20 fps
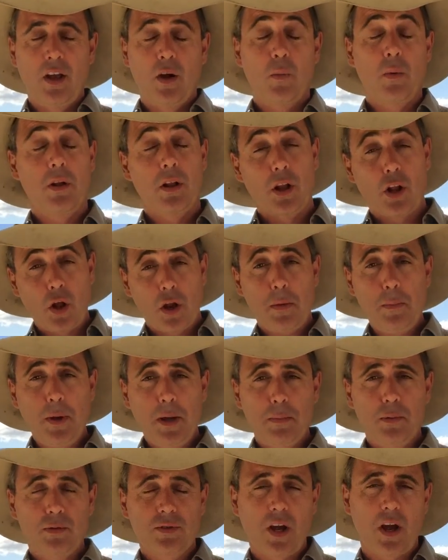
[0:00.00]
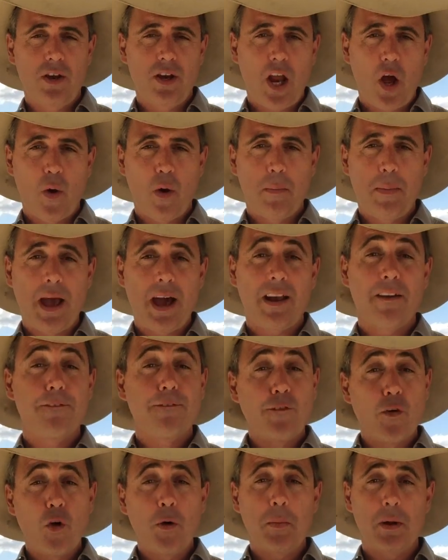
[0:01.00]
Well, a lot of people don't know about a
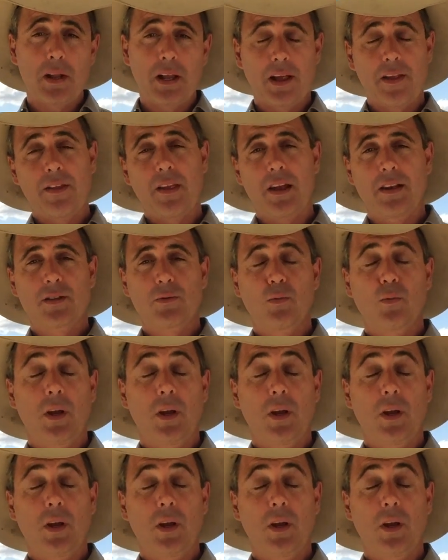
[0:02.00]
formula that